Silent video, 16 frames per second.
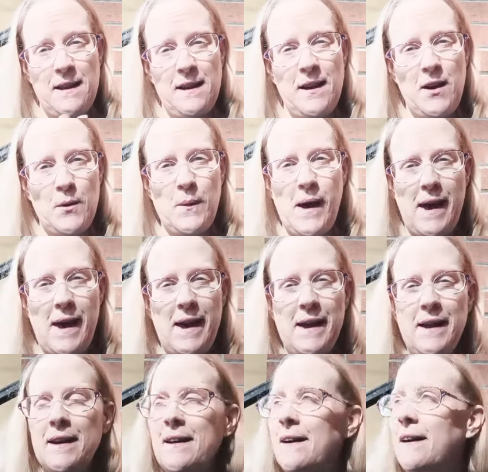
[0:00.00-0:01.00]
Okay.
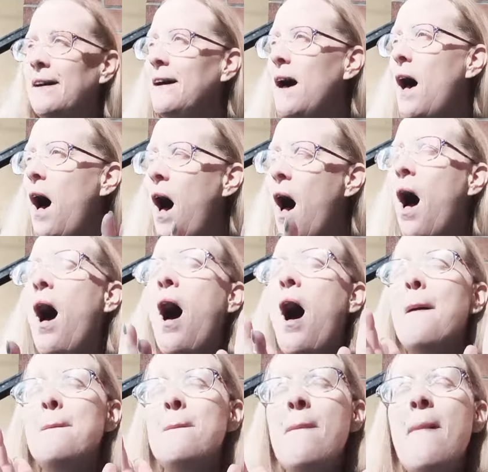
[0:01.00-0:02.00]

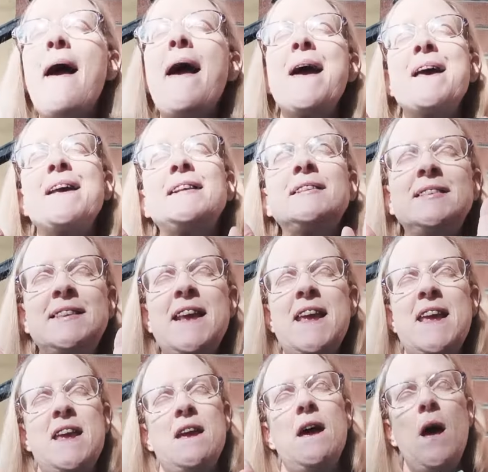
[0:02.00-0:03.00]

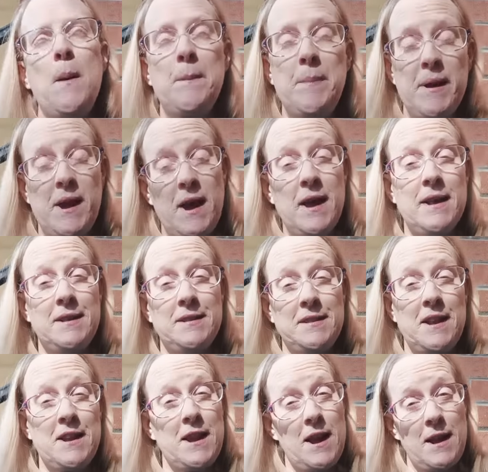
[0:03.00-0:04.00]
Amazing. Because
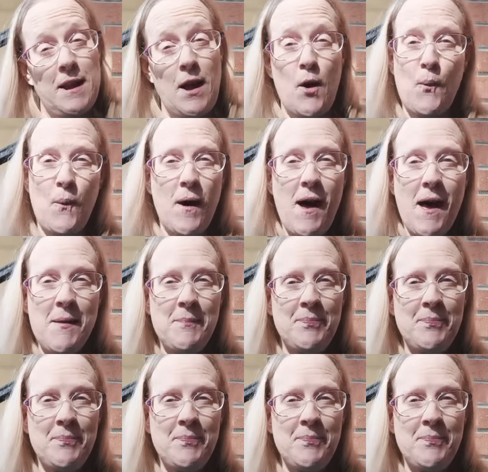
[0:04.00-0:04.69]
you know what?